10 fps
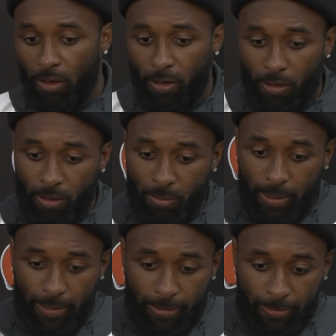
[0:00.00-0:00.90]

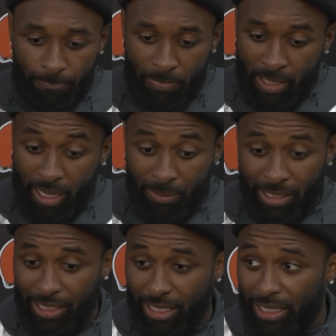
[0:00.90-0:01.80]
I
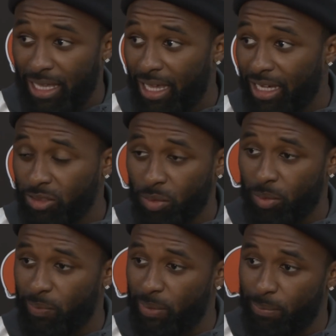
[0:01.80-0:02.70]
mean, yeah, that's what
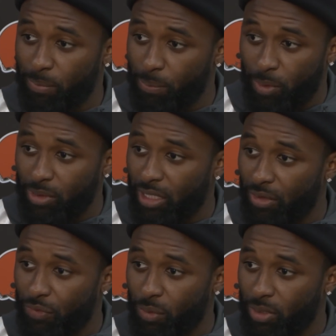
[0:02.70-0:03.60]
we've been building
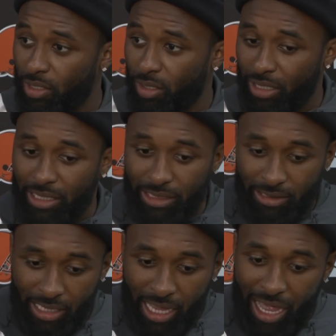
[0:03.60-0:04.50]
up for, you know,
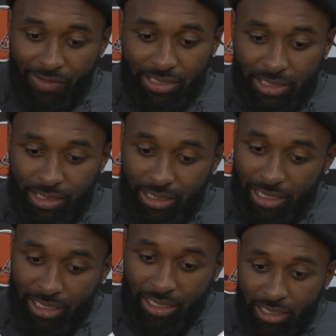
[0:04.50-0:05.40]
and obviously
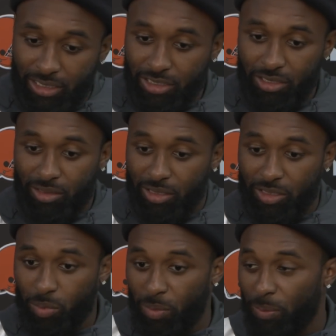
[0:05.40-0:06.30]

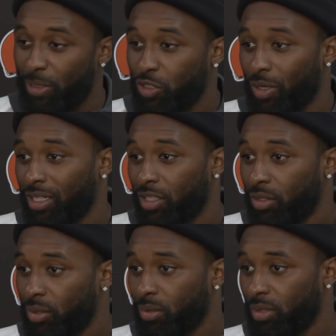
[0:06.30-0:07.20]
it's what we've been trying to
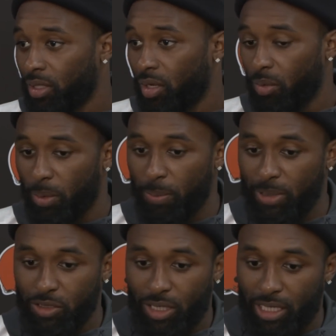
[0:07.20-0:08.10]
do. You know, we've
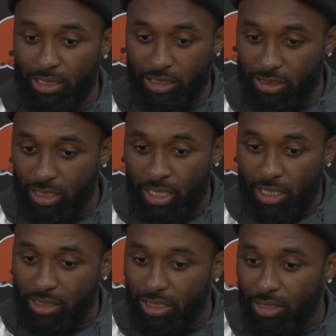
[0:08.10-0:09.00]
been trying to just
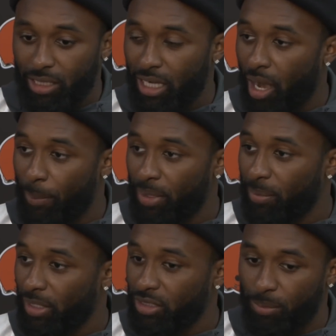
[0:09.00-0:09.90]
continue to get our
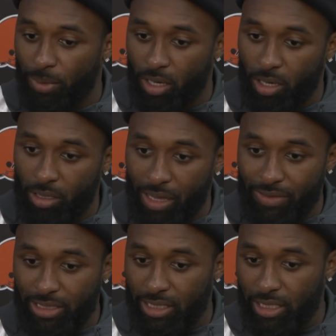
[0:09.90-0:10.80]
playmakers the ball,
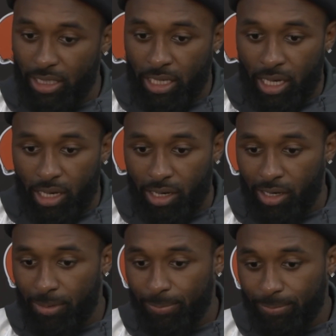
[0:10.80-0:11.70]
obviously,
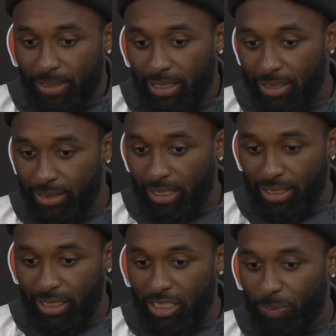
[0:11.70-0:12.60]

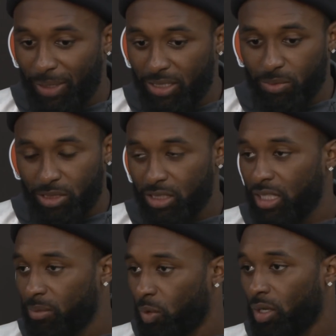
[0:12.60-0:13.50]
and get in space. We're just
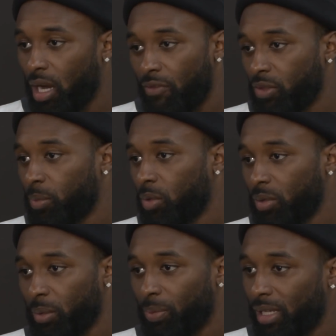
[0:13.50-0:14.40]
getting more comfortable
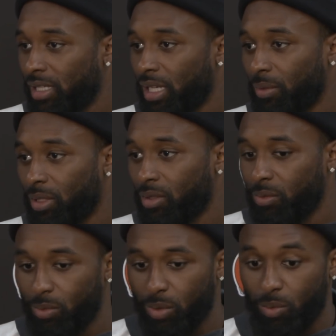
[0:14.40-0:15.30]
with the plays that
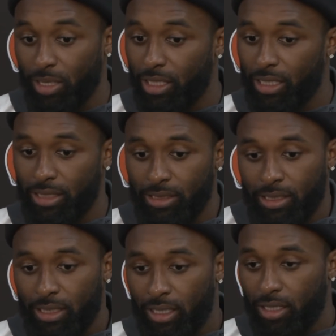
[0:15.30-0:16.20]
we're running and,
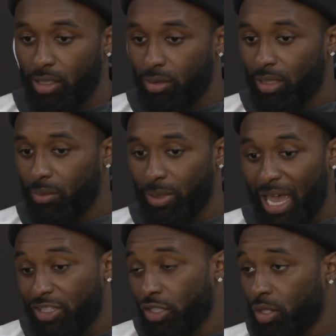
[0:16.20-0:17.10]
you know, that we're
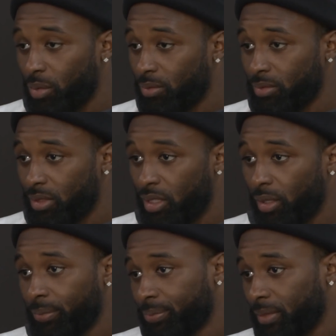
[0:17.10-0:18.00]
executing, you
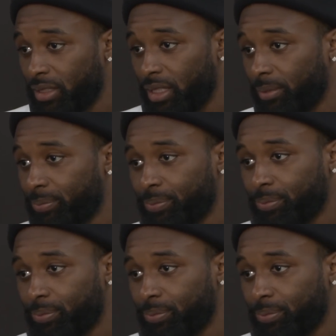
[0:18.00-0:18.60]
know. That's it.